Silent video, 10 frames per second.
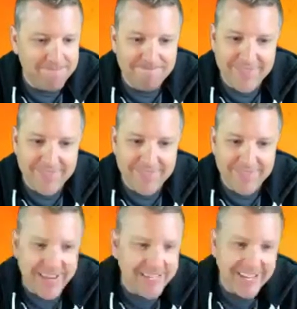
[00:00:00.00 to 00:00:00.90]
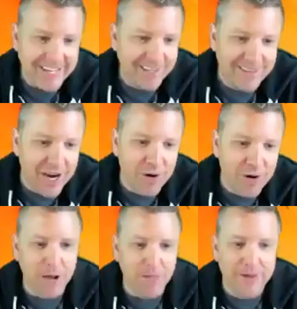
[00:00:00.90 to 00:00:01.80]
they tell you no
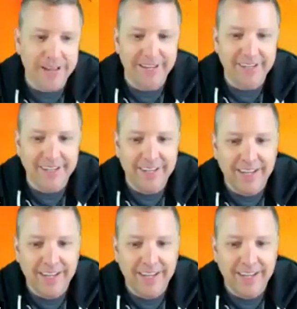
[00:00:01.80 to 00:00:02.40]
helmet.